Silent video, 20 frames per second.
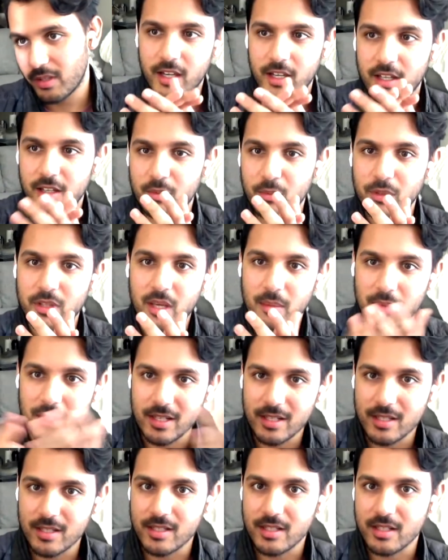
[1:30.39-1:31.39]
And what that
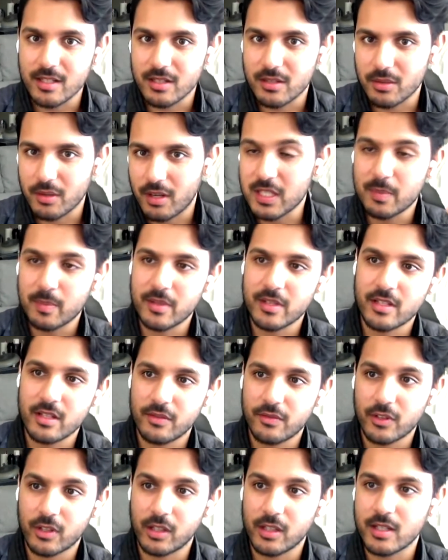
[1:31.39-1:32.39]
means is we
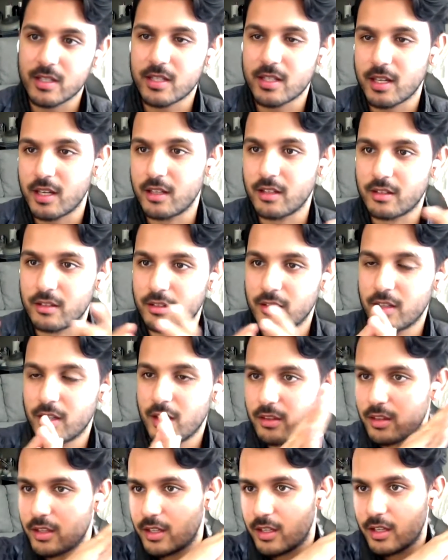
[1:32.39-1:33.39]
specifically scale
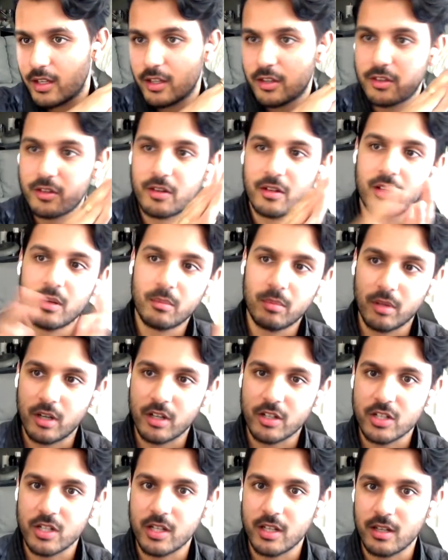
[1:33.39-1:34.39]
the Ethereum
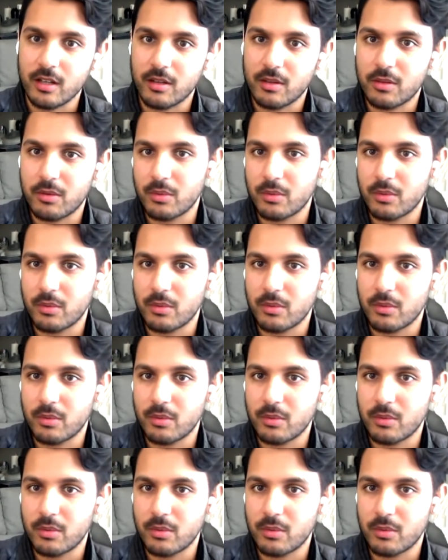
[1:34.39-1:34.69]
blockchain